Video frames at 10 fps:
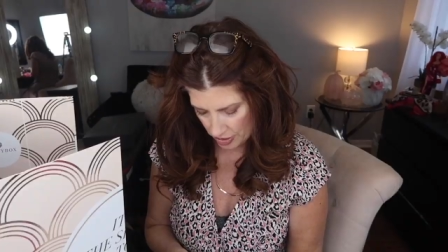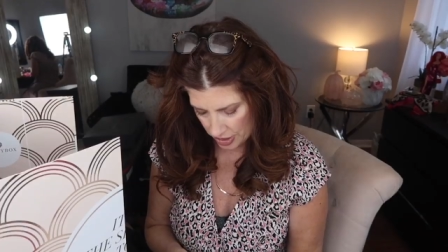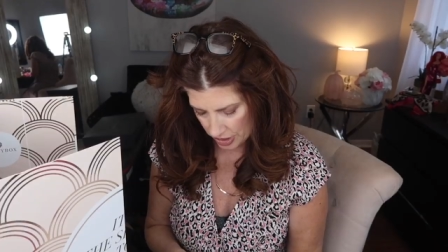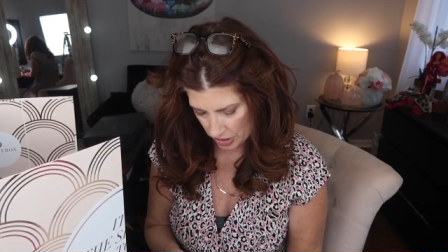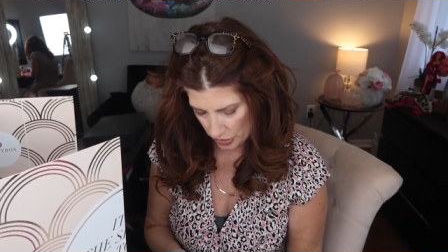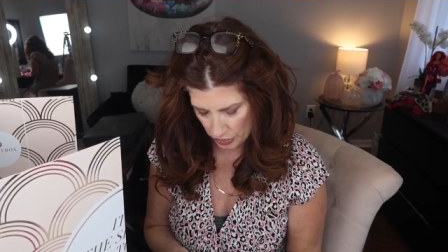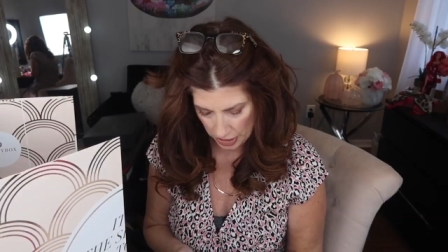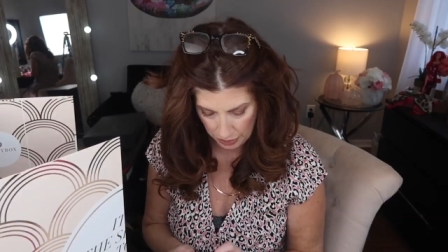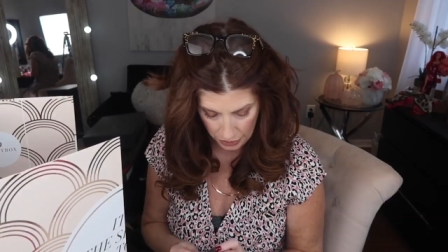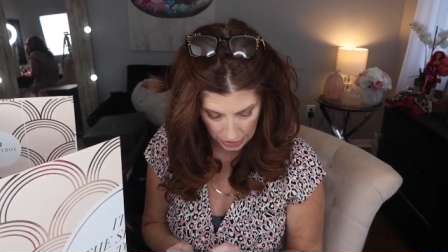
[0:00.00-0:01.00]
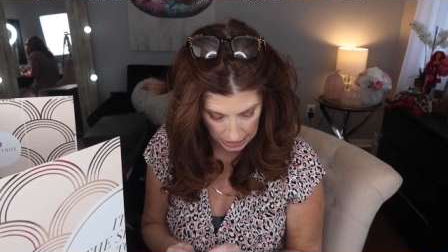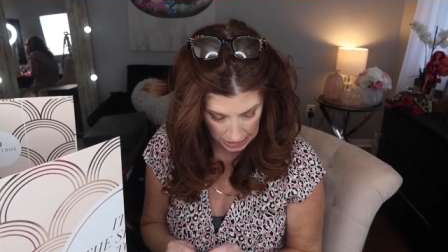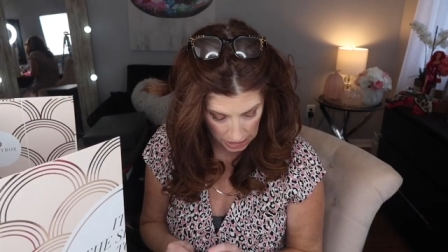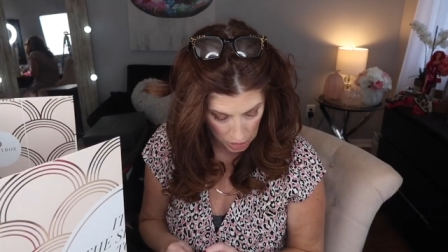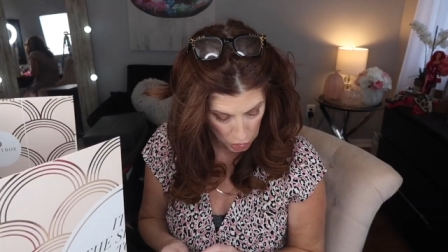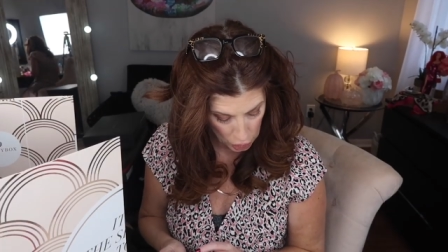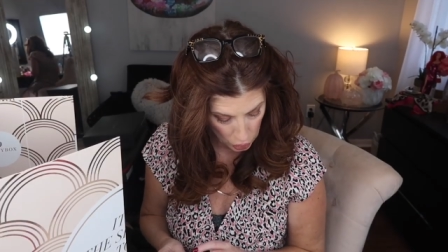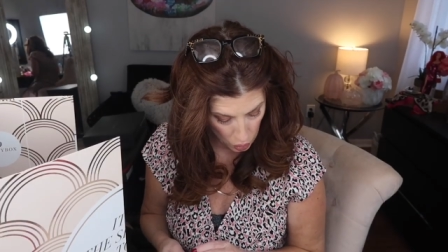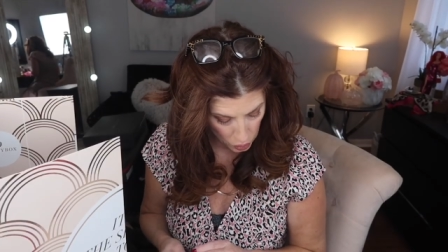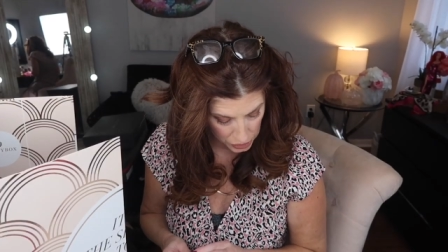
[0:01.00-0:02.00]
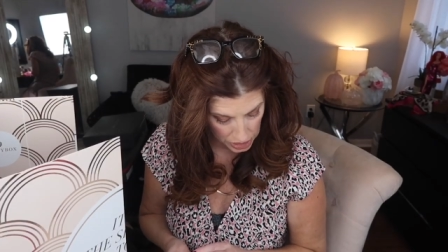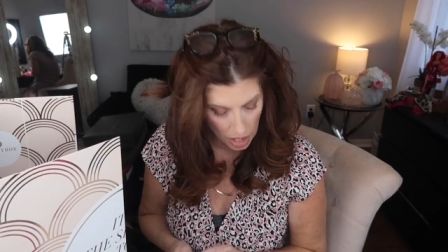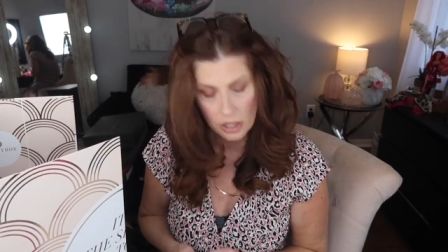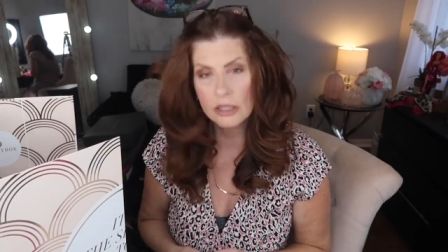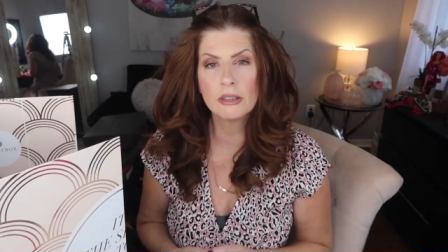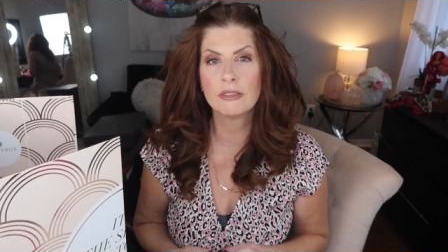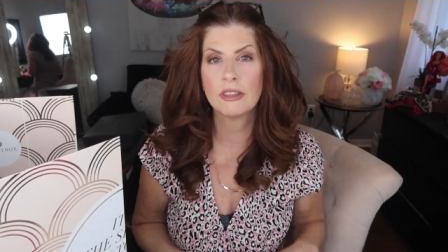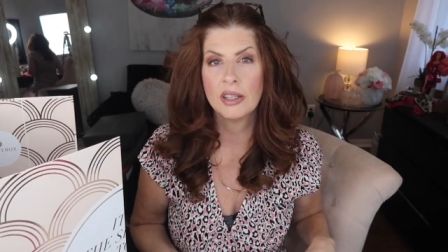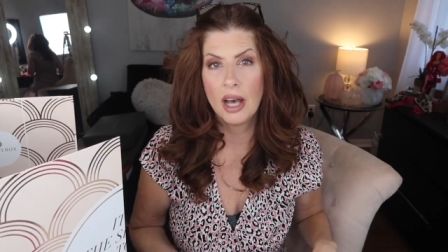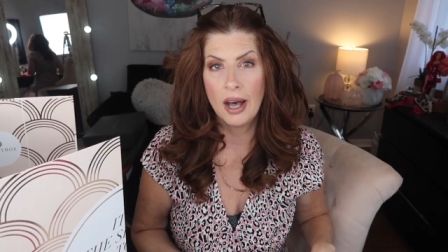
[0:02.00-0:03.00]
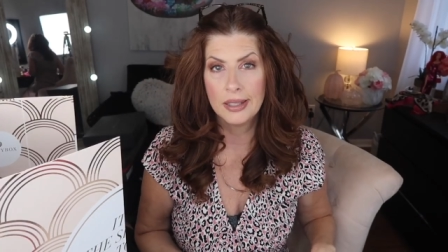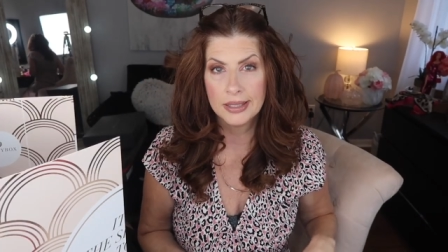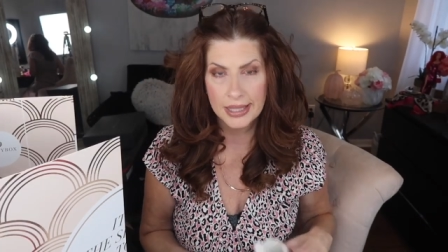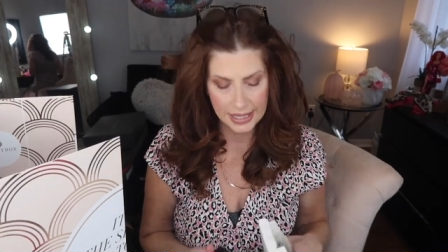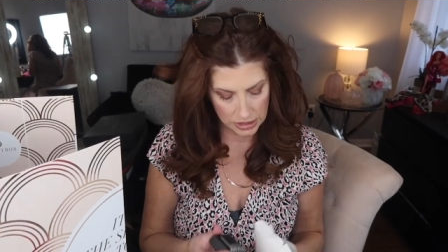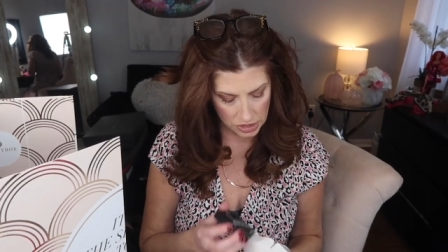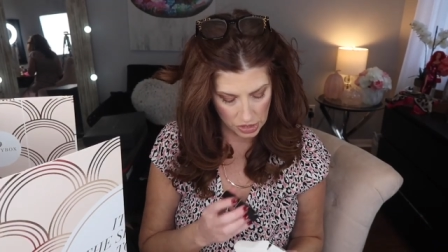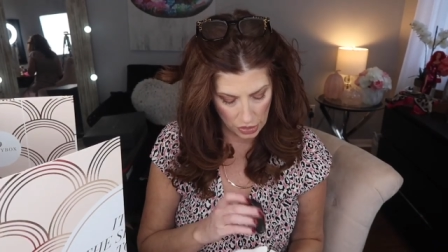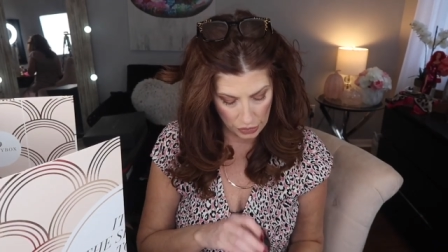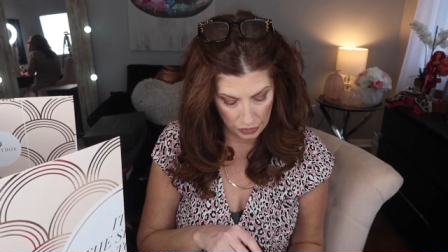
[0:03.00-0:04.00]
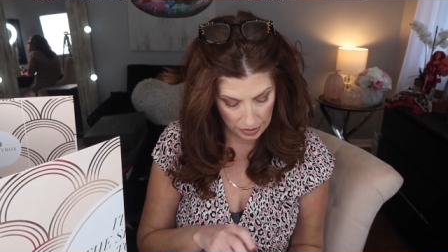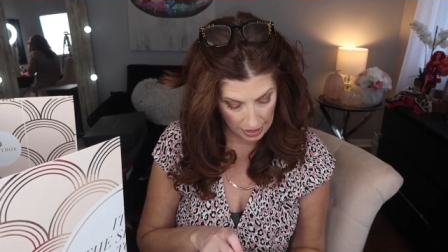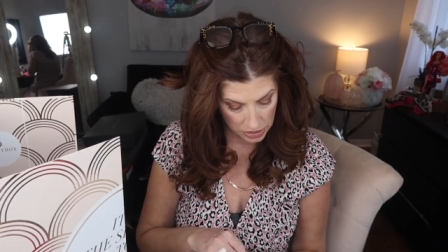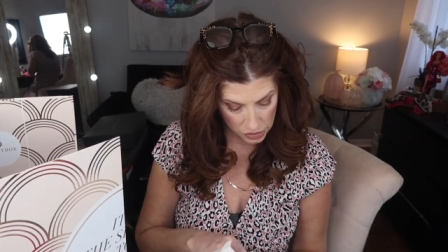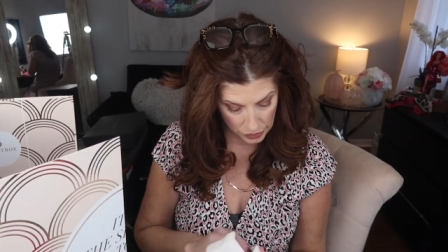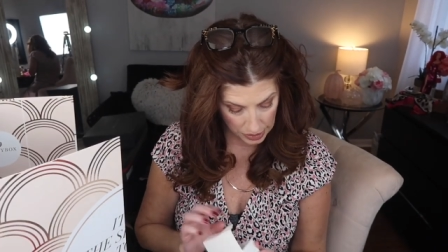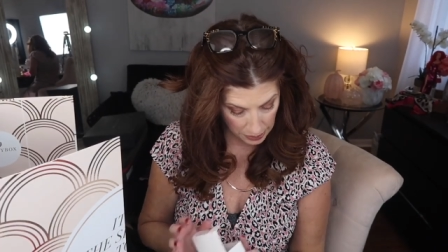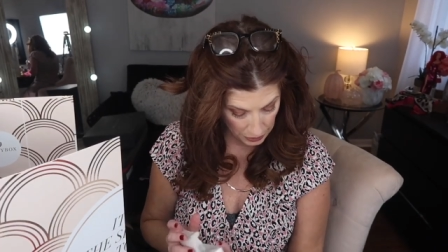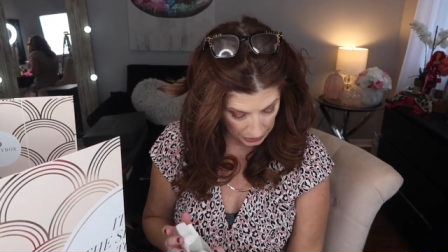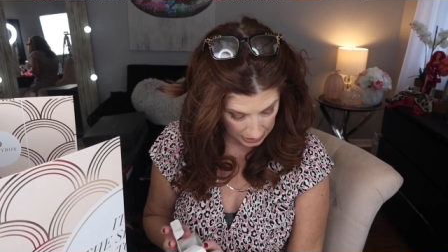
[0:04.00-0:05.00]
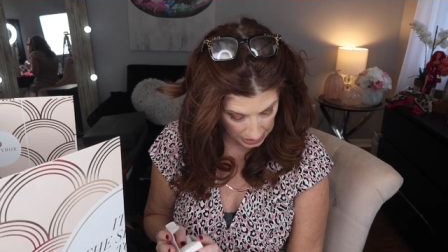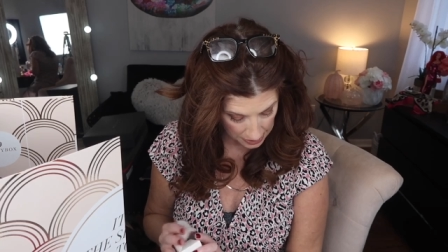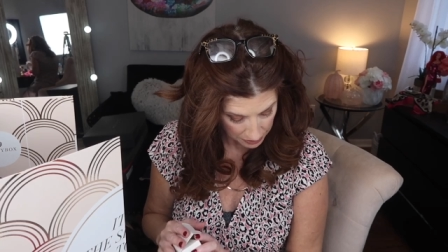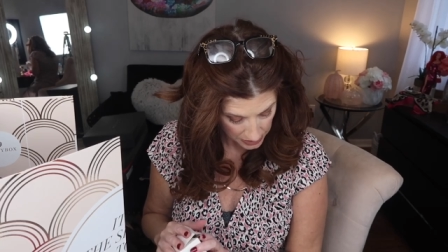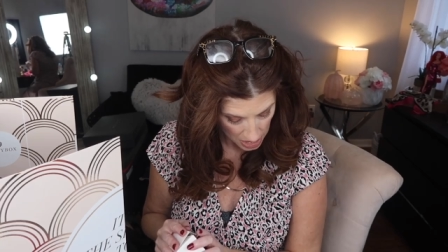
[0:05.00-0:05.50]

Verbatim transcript: So this is a really pretty gold color for the holidays, so that's really pretty.